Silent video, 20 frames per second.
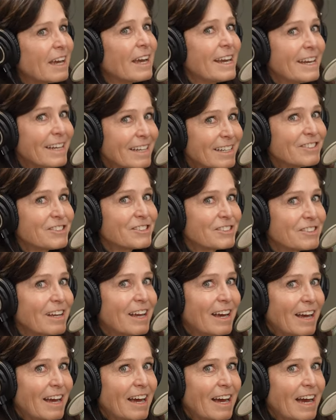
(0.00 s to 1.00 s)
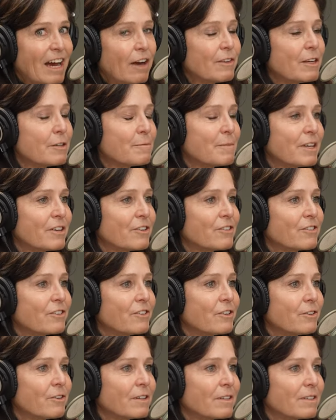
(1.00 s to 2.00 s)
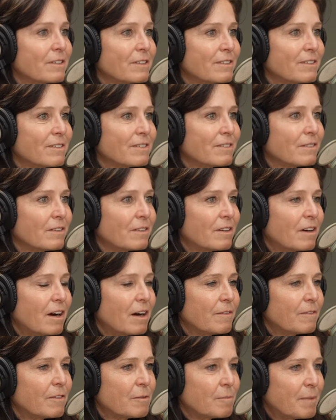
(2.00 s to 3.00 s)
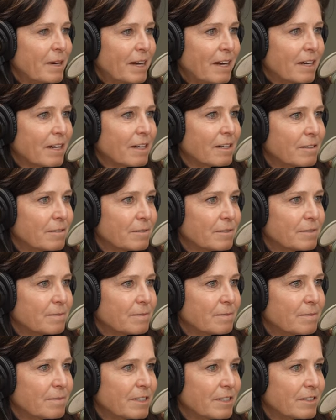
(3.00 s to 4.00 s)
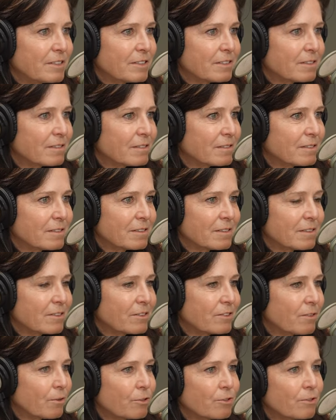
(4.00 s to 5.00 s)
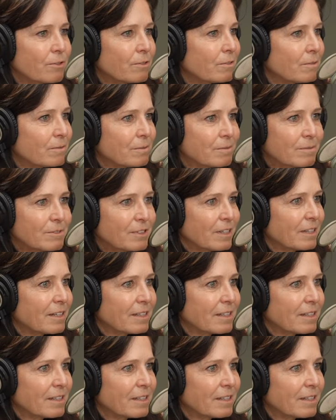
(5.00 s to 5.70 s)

and just how they managed to do it off of the back of this social yeah.